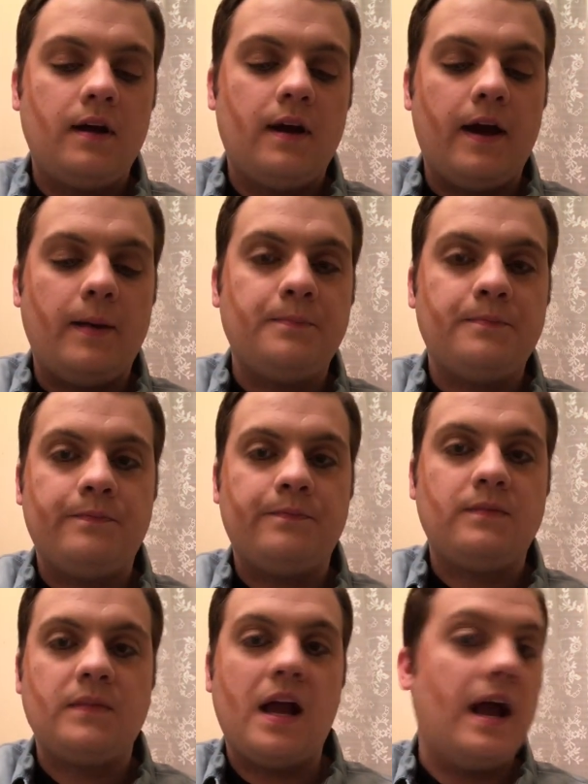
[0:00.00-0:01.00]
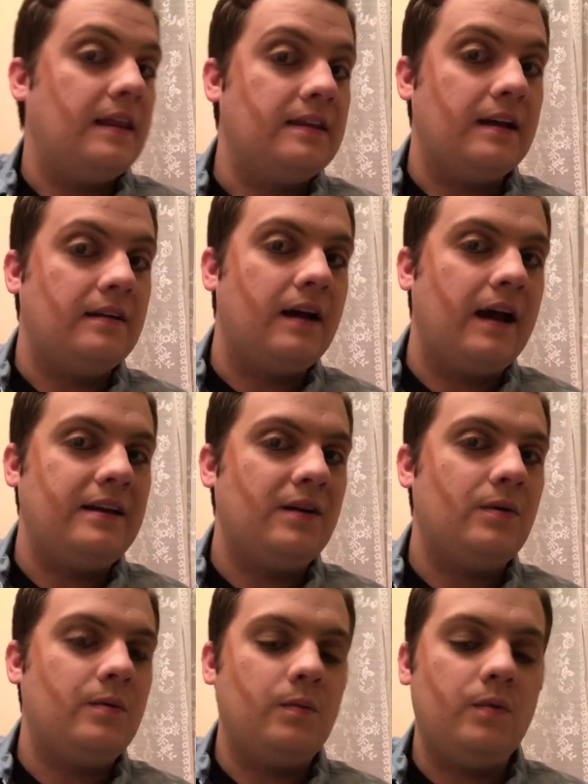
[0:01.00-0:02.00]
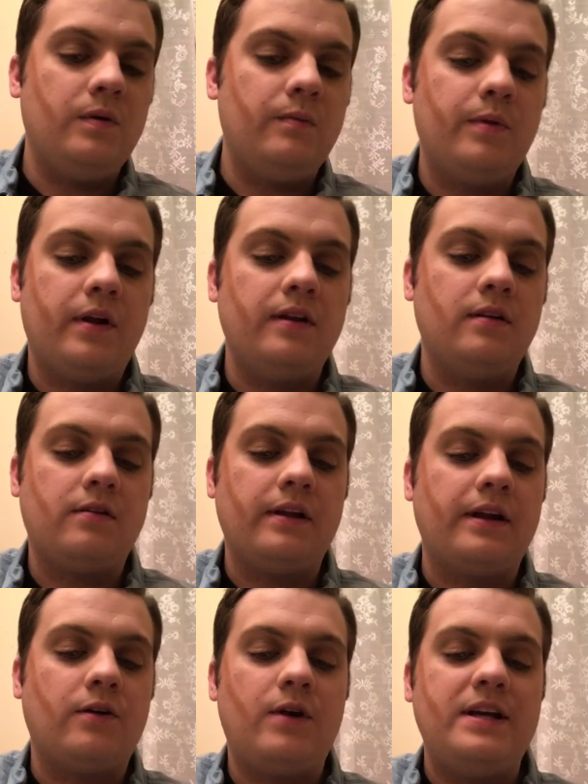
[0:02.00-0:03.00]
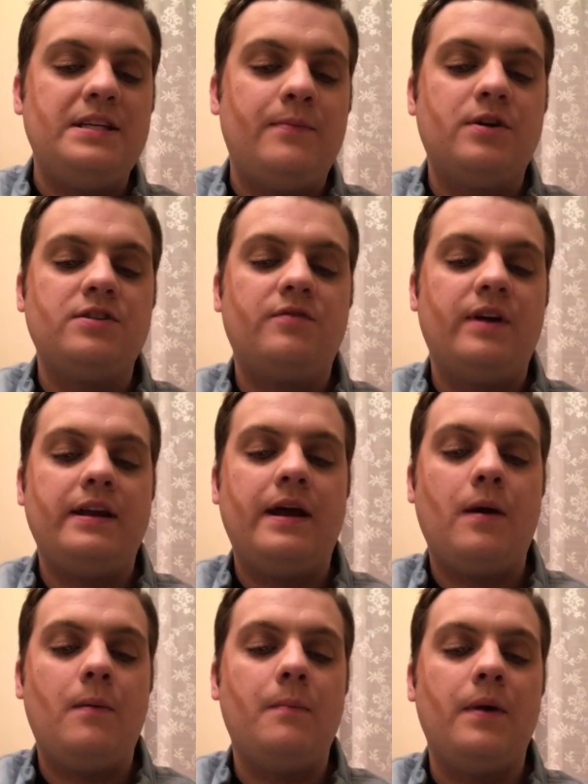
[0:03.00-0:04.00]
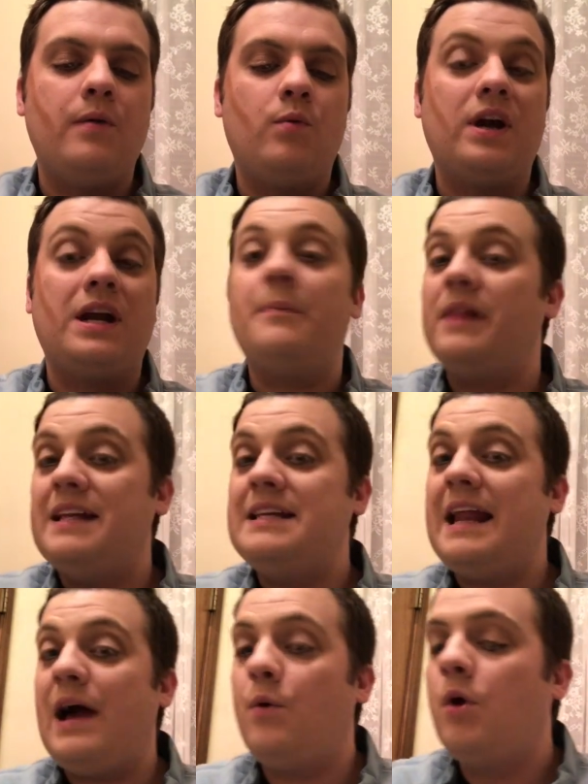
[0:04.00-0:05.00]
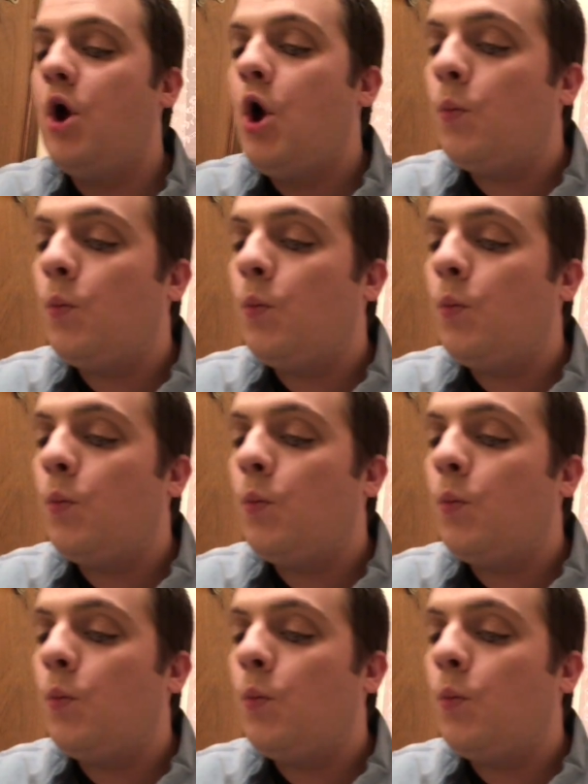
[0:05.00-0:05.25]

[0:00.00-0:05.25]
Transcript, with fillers: Okay, and then I know we probably look like a crazy person right now, but we're gonna blend it out.